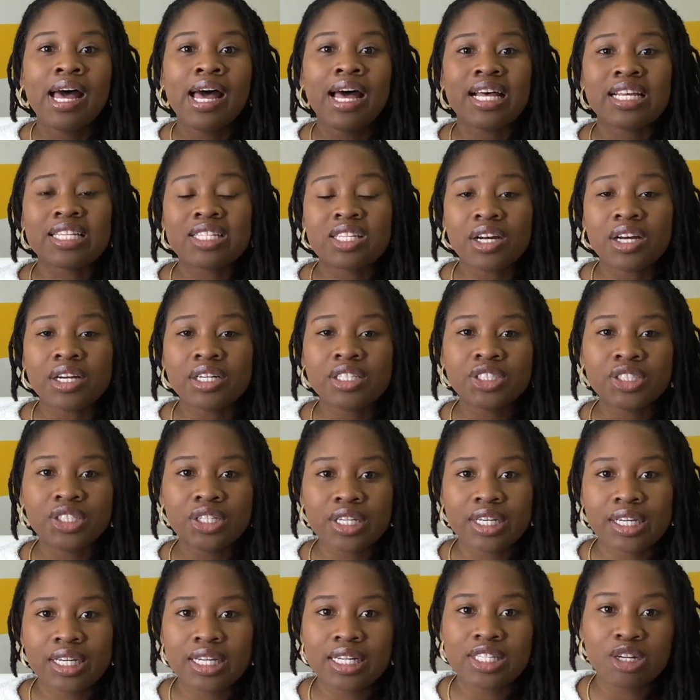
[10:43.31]
As long as
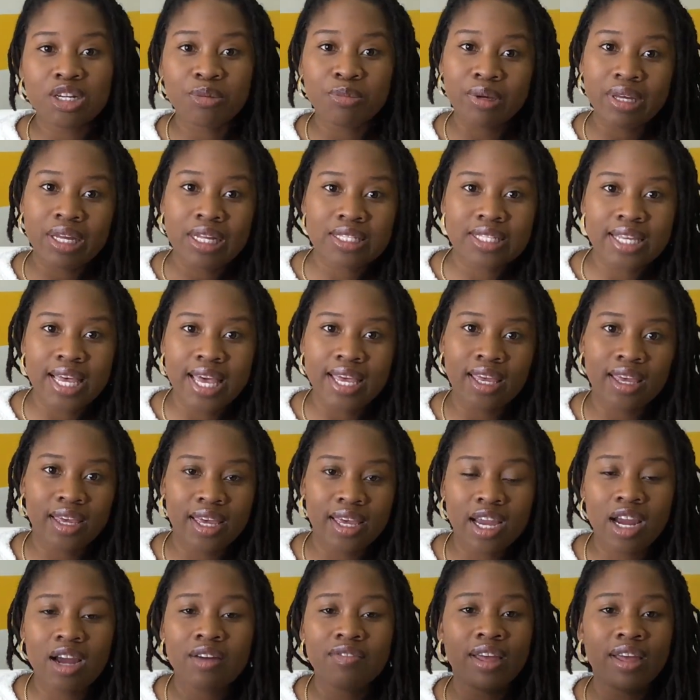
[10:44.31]
your kids are being taken
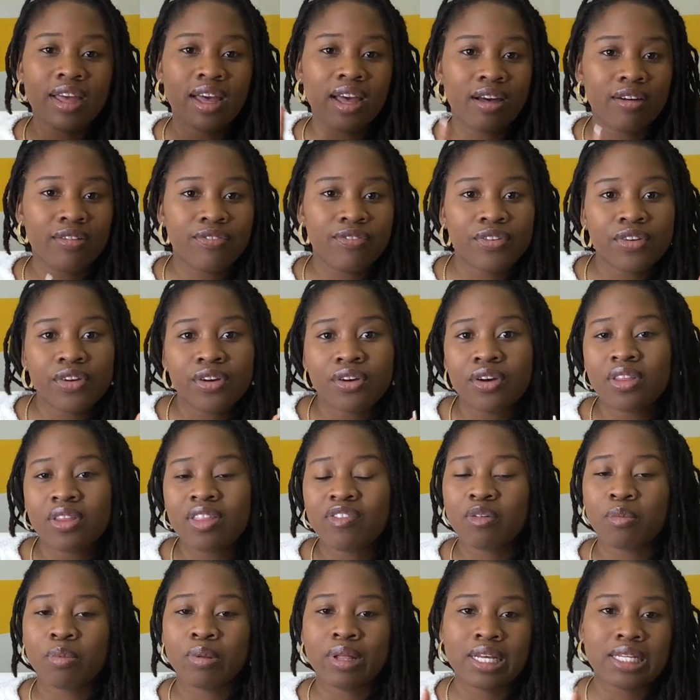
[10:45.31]
care of, they have food, they
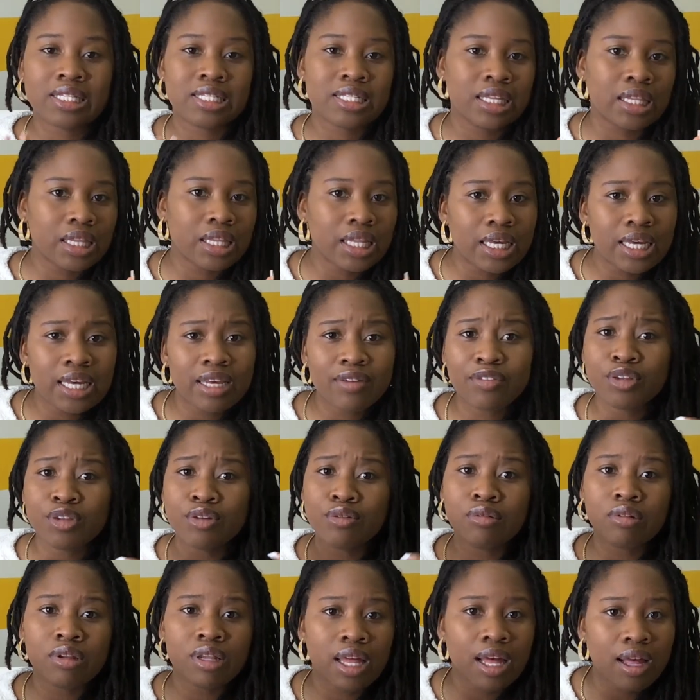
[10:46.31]
have a place to live,
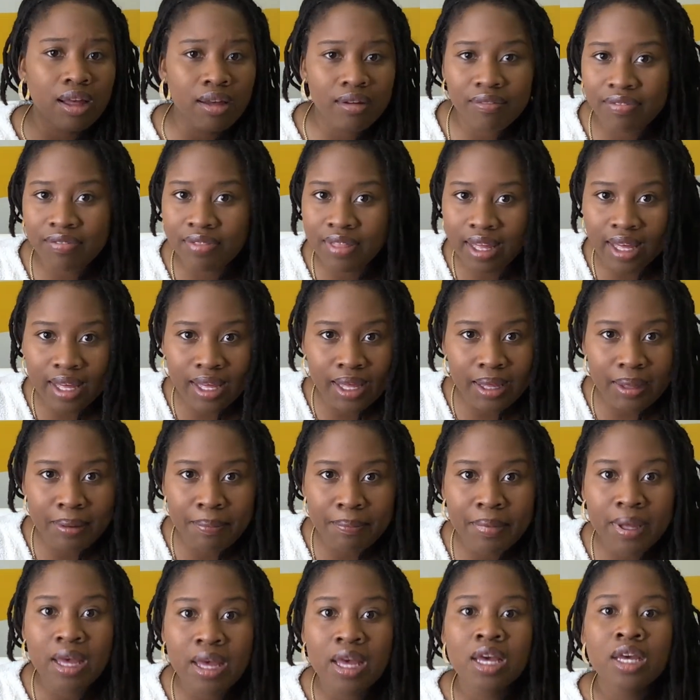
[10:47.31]
you love
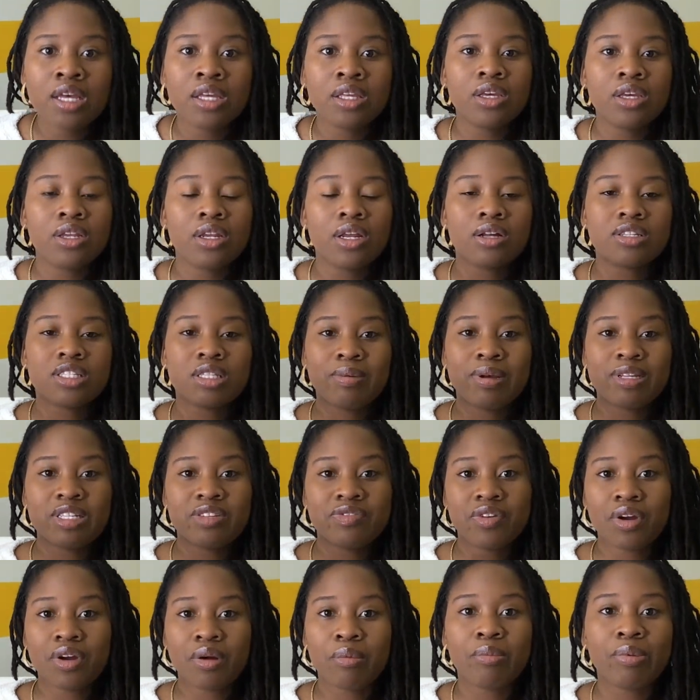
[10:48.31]
them, to the best
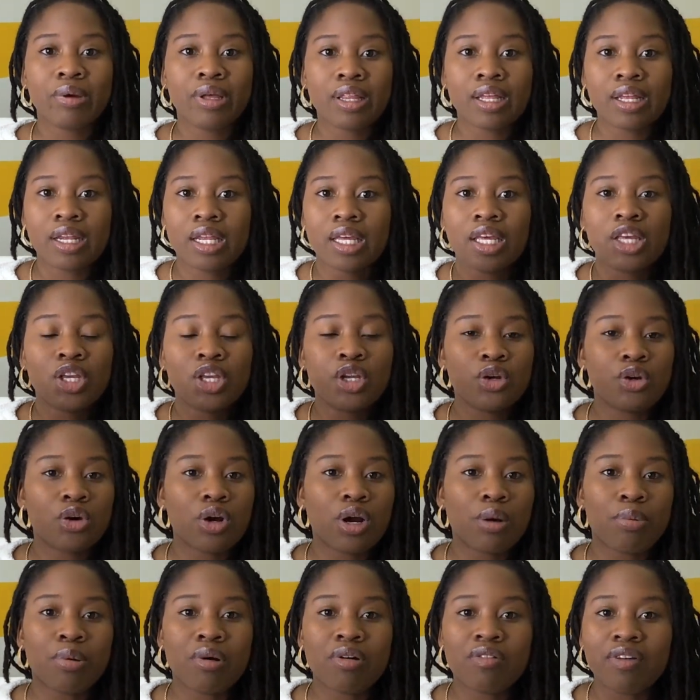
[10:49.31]
of your ability, you
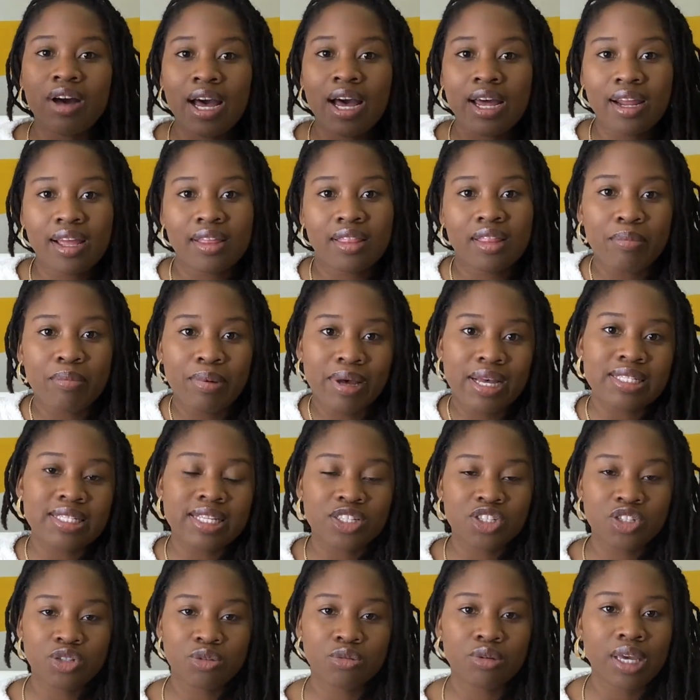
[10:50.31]
are providing the best
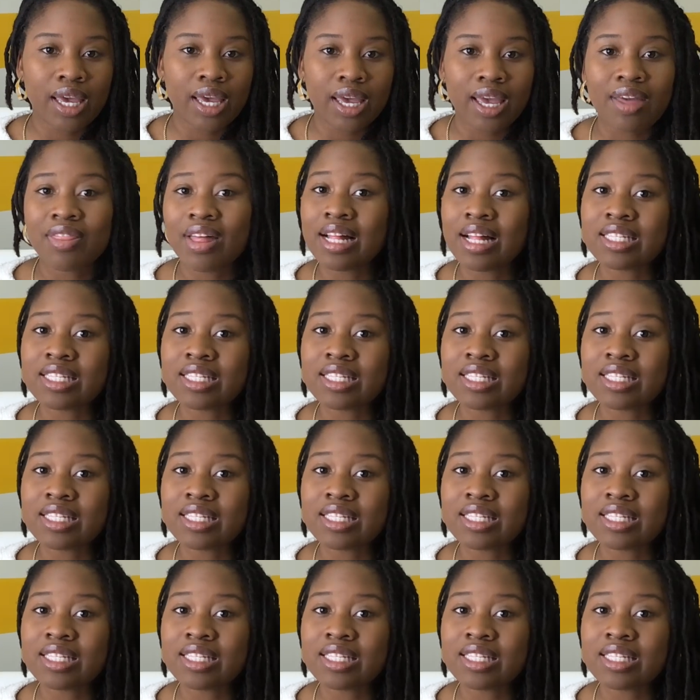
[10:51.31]
that you can.